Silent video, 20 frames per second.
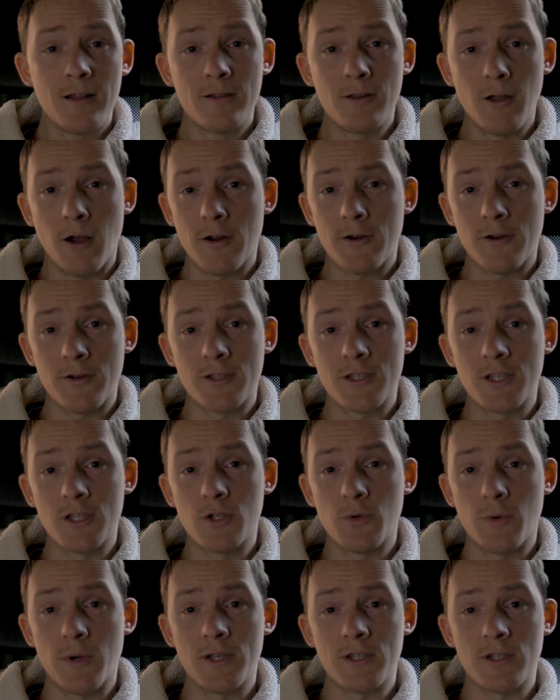darker
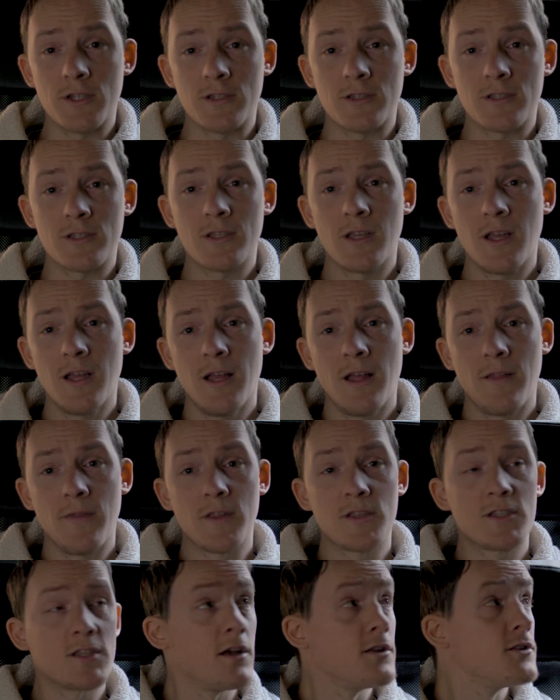situations.
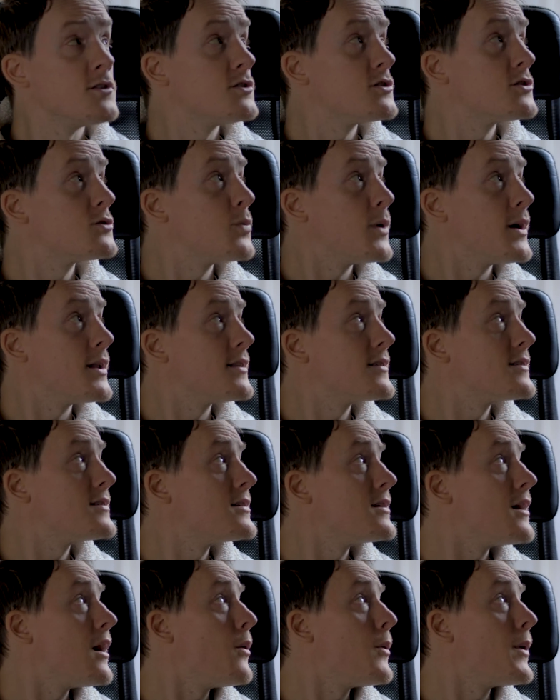The sun just
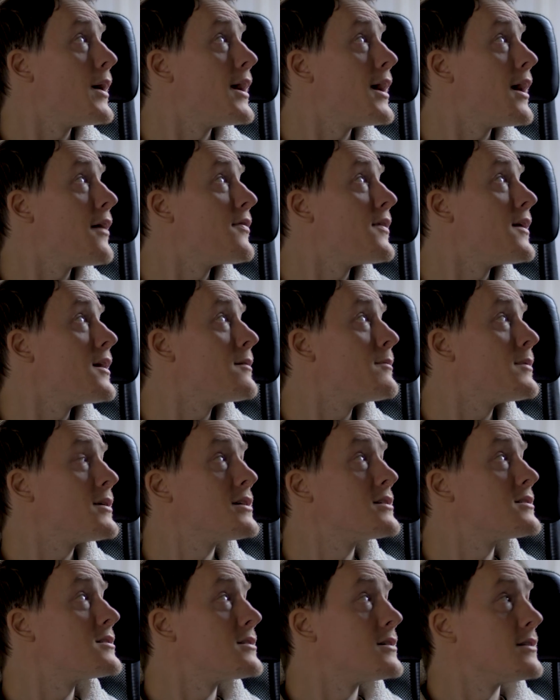went away, I think,
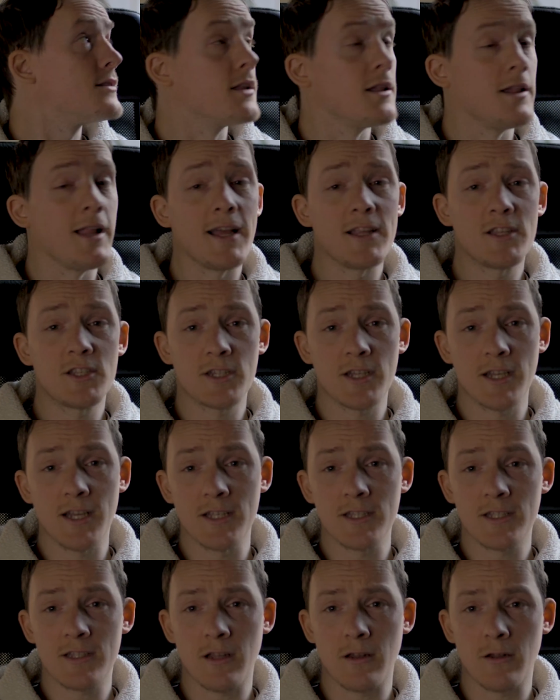because the light
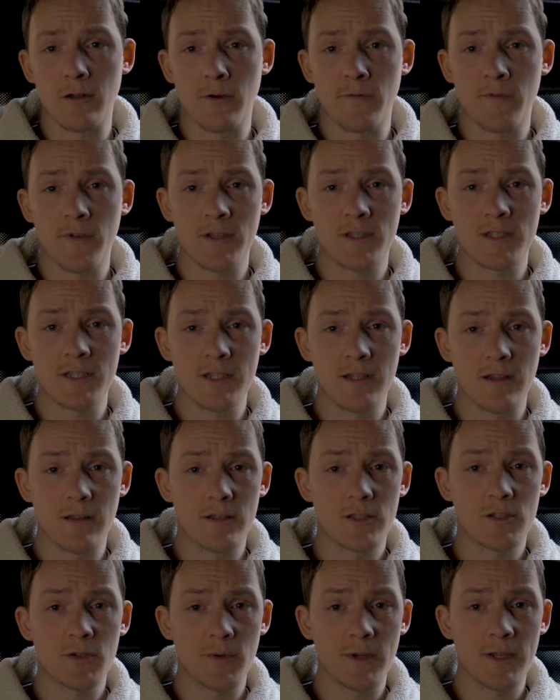changed. I don't know if you can see it on
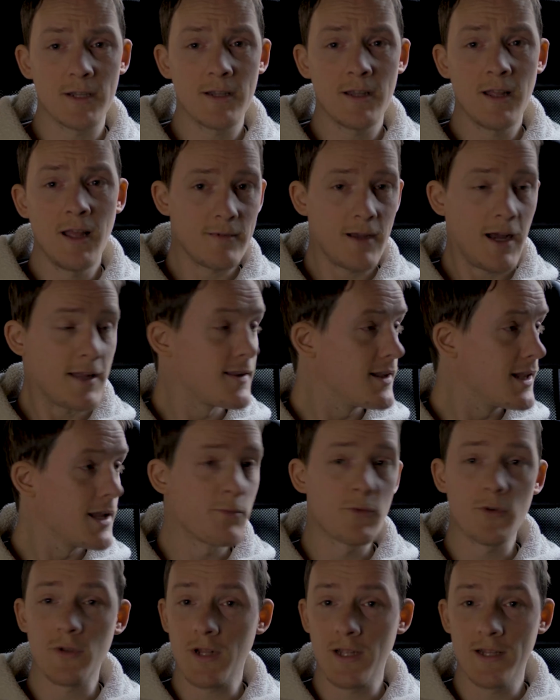the screen. I
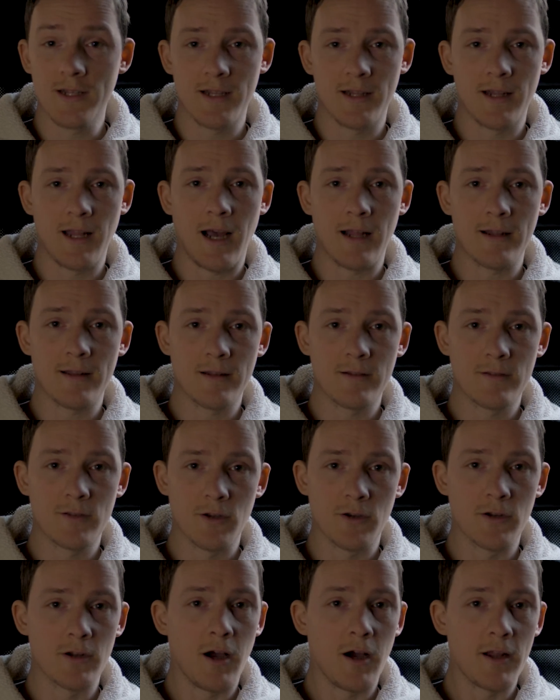deliberately did not
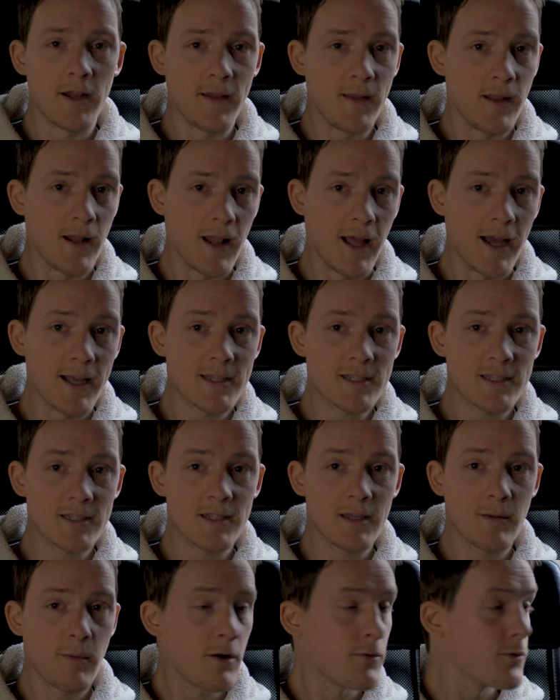turn on any lights
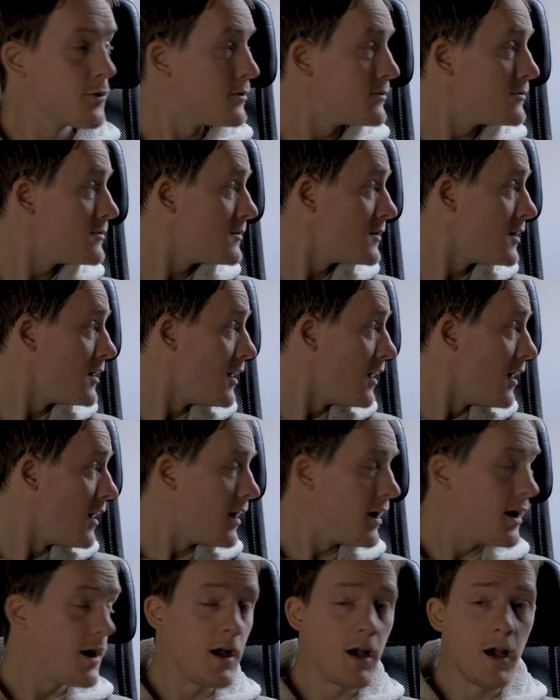in my room
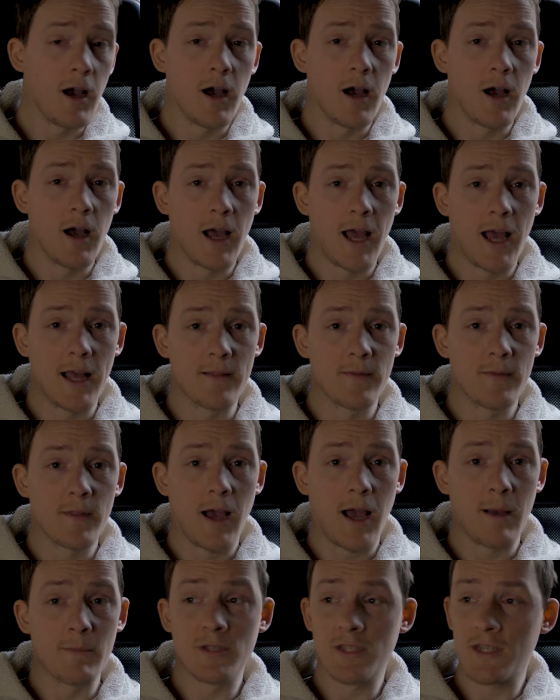And
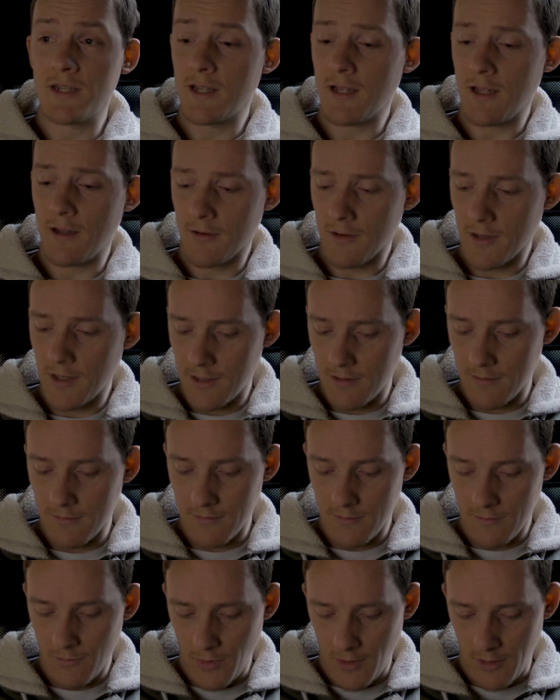I'm sitting here
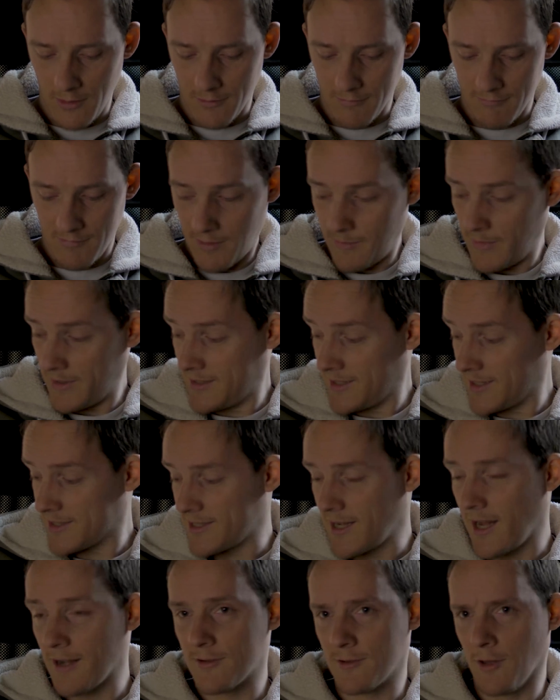in, well, I mean,
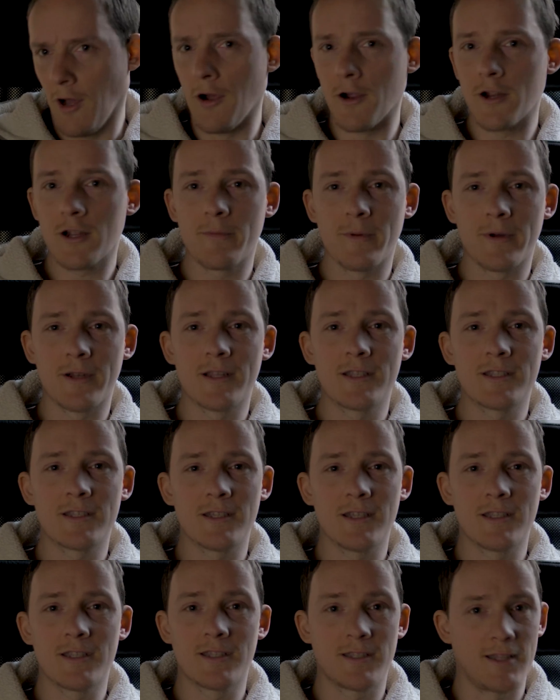it's not dark, but
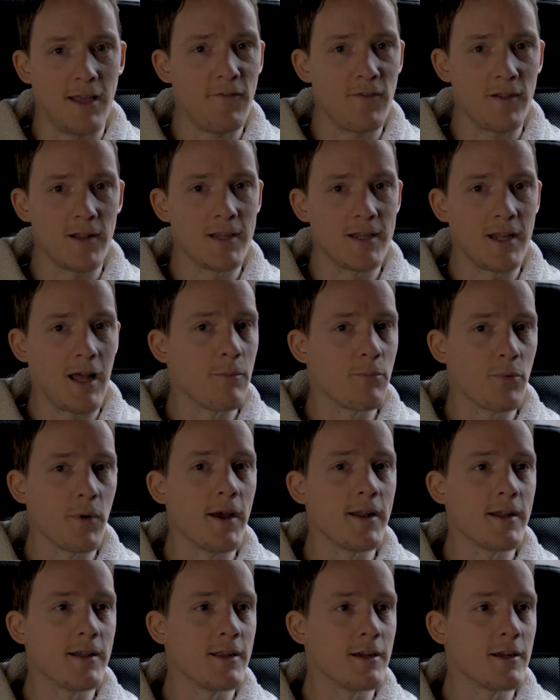it's definitely not bright in